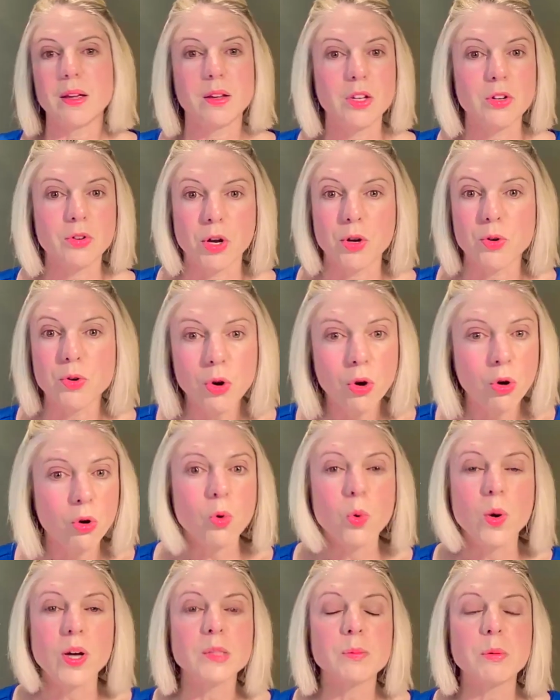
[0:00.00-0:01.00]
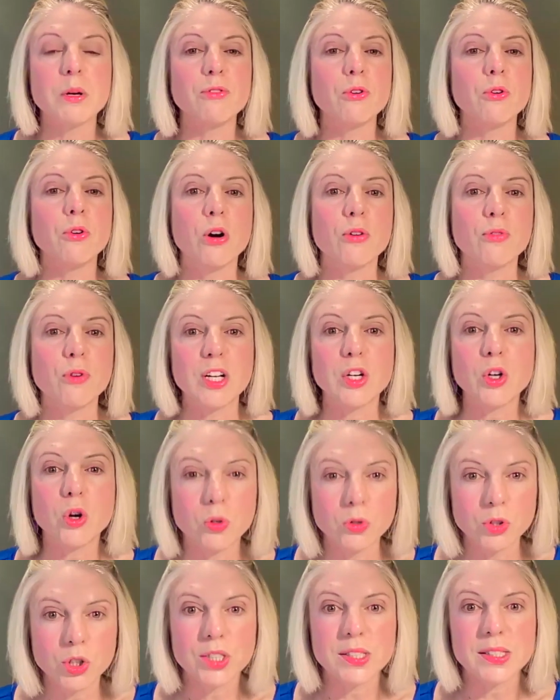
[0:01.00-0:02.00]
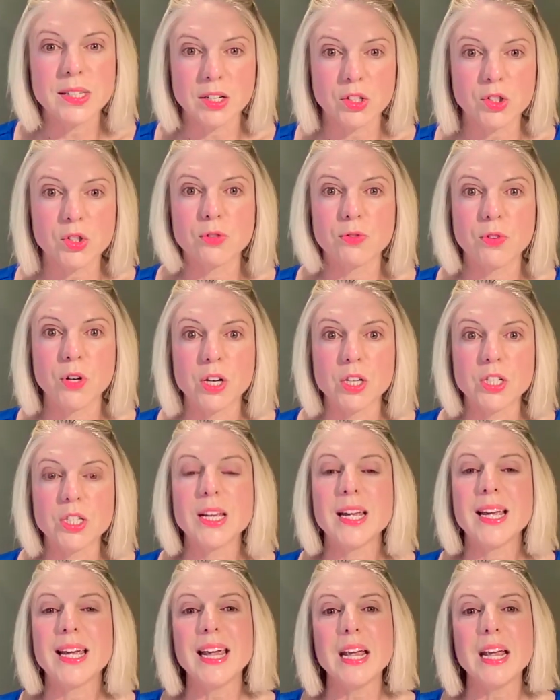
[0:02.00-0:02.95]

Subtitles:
not always, but if you're not a very conscious extrovert,